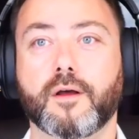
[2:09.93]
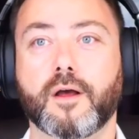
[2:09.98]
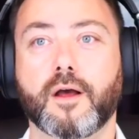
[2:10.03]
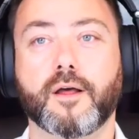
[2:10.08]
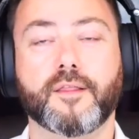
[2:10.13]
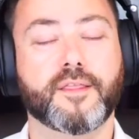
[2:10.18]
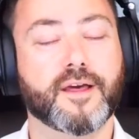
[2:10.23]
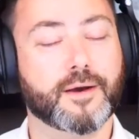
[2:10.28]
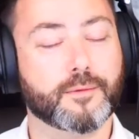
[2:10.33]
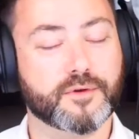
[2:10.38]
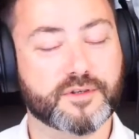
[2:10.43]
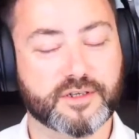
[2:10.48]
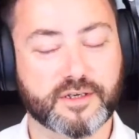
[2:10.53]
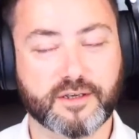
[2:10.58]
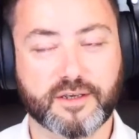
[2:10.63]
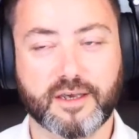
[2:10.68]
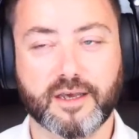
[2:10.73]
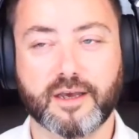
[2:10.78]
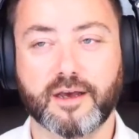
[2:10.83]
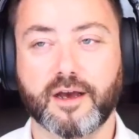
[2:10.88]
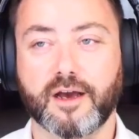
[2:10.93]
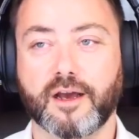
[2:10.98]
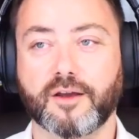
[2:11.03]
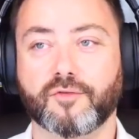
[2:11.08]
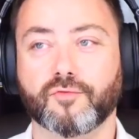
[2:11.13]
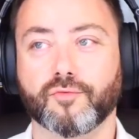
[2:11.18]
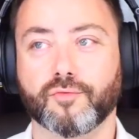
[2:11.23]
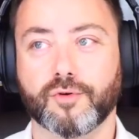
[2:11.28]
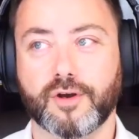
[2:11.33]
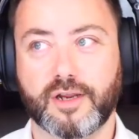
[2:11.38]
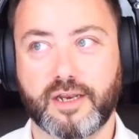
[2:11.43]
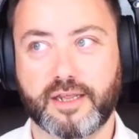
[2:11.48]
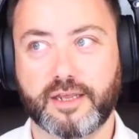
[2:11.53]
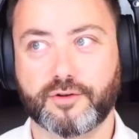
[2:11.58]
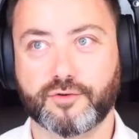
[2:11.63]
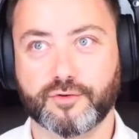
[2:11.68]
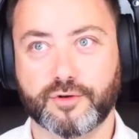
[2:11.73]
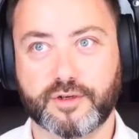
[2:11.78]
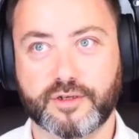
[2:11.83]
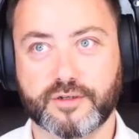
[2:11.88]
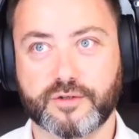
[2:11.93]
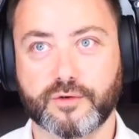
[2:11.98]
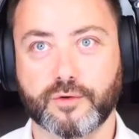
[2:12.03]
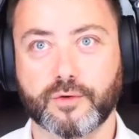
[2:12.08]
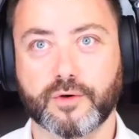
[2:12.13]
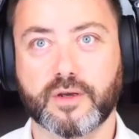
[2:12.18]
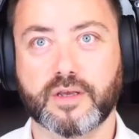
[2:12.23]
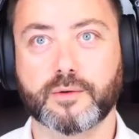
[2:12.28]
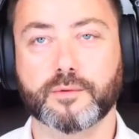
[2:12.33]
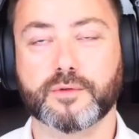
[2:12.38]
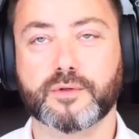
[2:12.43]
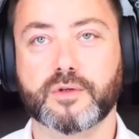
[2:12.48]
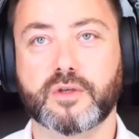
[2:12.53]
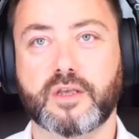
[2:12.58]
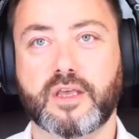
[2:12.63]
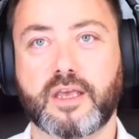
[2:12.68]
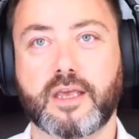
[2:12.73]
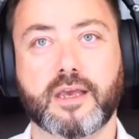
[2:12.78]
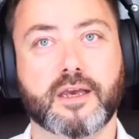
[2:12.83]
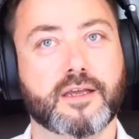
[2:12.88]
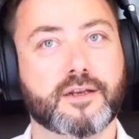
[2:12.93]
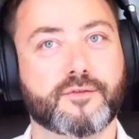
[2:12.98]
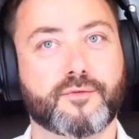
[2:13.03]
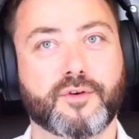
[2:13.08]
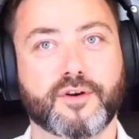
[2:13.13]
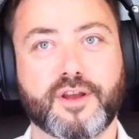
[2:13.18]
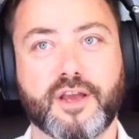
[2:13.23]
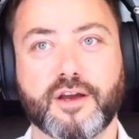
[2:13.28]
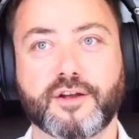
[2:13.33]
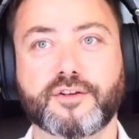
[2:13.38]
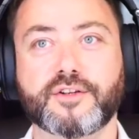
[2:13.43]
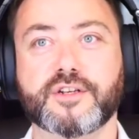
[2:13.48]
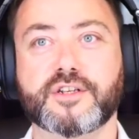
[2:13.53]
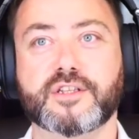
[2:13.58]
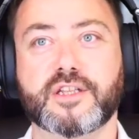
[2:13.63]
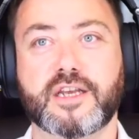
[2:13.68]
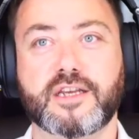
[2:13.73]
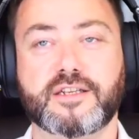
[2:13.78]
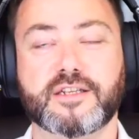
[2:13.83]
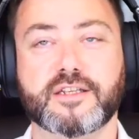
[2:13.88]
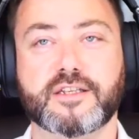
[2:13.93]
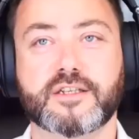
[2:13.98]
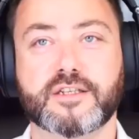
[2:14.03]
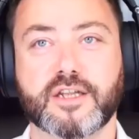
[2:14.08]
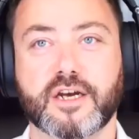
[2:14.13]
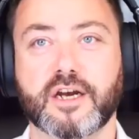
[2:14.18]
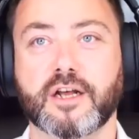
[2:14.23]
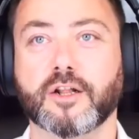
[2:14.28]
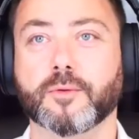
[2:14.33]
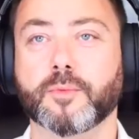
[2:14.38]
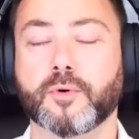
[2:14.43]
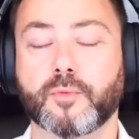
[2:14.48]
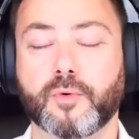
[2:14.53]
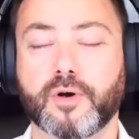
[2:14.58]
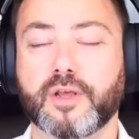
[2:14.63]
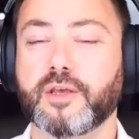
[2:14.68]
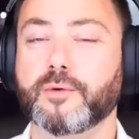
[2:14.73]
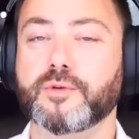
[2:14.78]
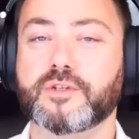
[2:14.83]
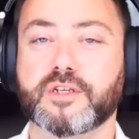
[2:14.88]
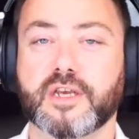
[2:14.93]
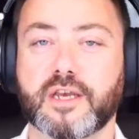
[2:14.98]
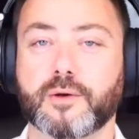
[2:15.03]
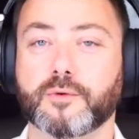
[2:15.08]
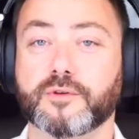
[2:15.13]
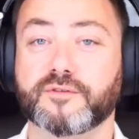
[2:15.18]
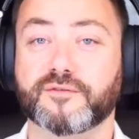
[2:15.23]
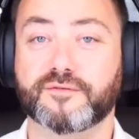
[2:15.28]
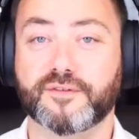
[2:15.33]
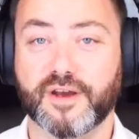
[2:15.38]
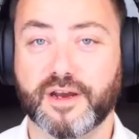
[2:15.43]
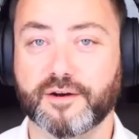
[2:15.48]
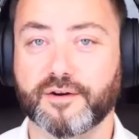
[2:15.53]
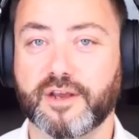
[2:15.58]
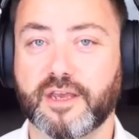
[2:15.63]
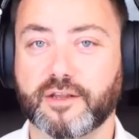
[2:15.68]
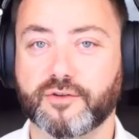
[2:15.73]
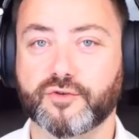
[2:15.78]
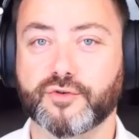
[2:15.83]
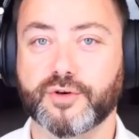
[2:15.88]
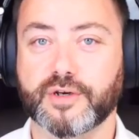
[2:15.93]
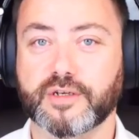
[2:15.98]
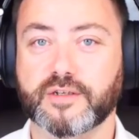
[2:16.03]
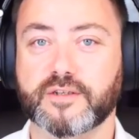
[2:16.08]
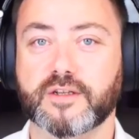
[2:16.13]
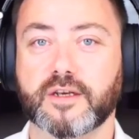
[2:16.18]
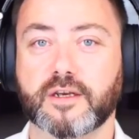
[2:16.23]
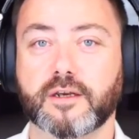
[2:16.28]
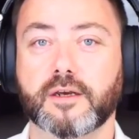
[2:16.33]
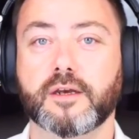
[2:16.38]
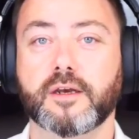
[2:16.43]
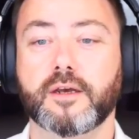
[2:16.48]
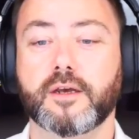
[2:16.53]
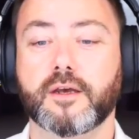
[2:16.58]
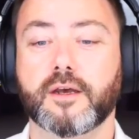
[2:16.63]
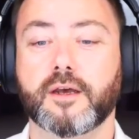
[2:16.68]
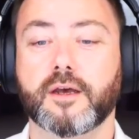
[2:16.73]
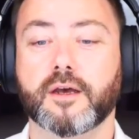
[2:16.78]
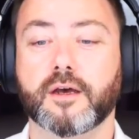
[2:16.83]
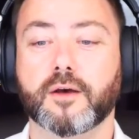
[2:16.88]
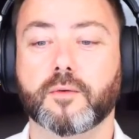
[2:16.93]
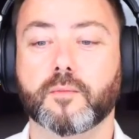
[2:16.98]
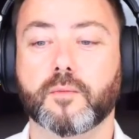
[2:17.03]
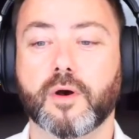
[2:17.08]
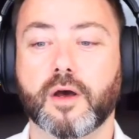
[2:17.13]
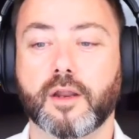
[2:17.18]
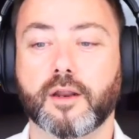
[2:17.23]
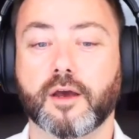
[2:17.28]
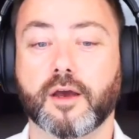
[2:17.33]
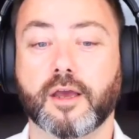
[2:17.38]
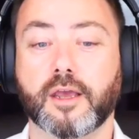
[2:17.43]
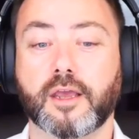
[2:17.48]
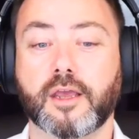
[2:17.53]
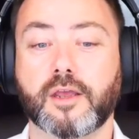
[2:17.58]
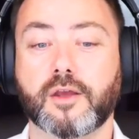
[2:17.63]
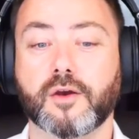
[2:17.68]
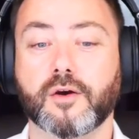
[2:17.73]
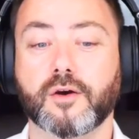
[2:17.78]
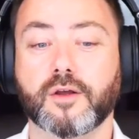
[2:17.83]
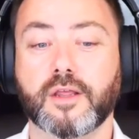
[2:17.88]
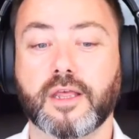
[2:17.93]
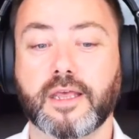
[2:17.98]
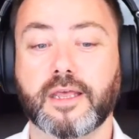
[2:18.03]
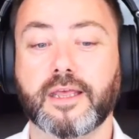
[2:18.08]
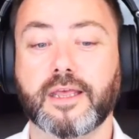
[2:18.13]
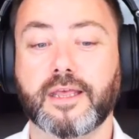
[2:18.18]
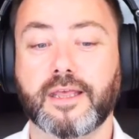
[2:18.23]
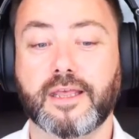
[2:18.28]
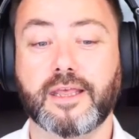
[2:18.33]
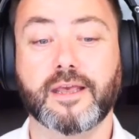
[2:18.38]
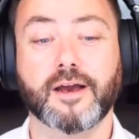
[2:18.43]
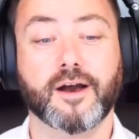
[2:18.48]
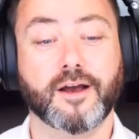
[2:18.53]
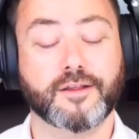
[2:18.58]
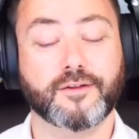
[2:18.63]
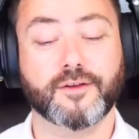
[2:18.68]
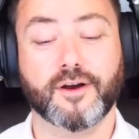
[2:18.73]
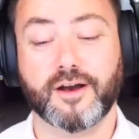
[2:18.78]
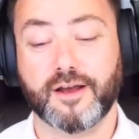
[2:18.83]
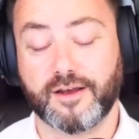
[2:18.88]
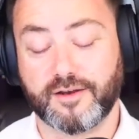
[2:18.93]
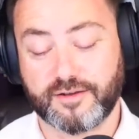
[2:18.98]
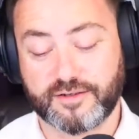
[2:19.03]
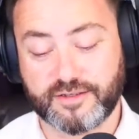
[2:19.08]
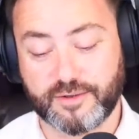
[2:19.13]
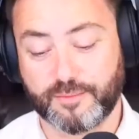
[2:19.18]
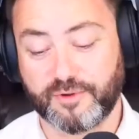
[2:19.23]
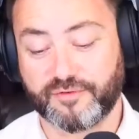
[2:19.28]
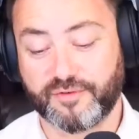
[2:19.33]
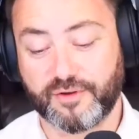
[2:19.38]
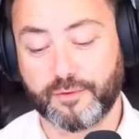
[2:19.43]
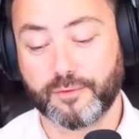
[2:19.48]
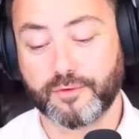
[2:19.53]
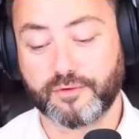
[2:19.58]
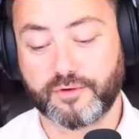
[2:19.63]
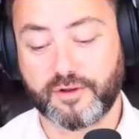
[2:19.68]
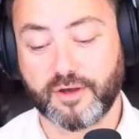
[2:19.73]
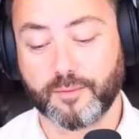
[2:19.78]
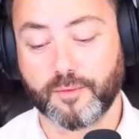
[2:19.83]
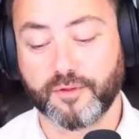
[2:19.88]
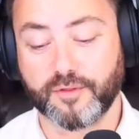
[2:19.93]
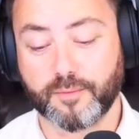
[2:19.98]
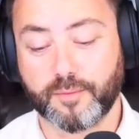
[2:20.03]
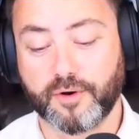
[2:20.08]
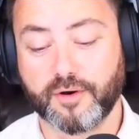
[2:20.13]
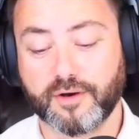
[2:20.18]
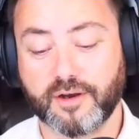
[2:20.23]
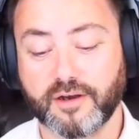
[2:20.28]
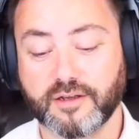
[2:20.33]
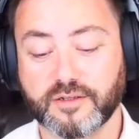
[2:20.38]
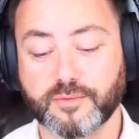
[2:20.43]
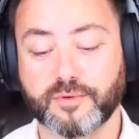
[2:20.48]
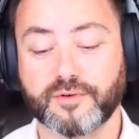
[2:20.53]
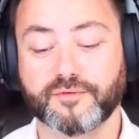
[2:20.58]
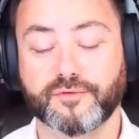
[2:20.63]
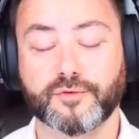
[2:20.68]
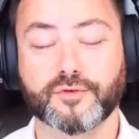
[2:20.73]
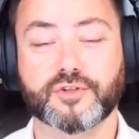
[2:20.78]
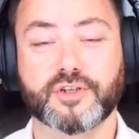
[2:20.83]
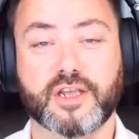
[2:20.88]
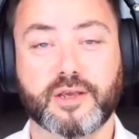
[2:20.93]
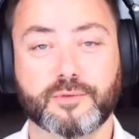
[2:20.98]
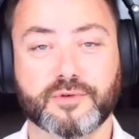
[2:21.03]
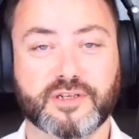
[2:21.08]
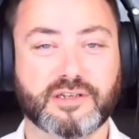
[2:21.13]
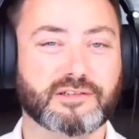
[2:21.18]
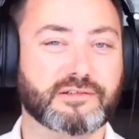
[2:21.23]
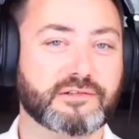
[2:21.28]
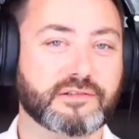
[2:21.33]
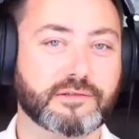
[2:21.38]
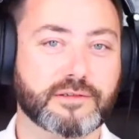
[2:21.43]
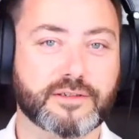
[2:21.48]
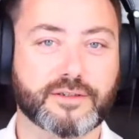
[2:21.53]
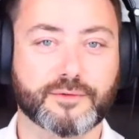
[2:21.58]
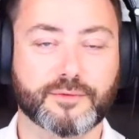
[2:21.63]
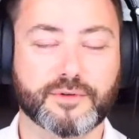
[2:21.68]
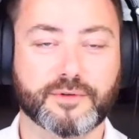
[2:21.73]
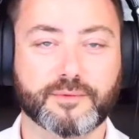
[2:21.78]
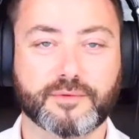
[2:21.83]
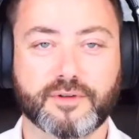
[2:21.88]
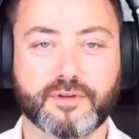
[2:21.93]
That was it. Yeah, I really enjoyed his talk. He had a very understated style, but what he was saying was very interesting. And I asked him if he would come on the podcast, but unfortunately he was like, "Oh, I don't want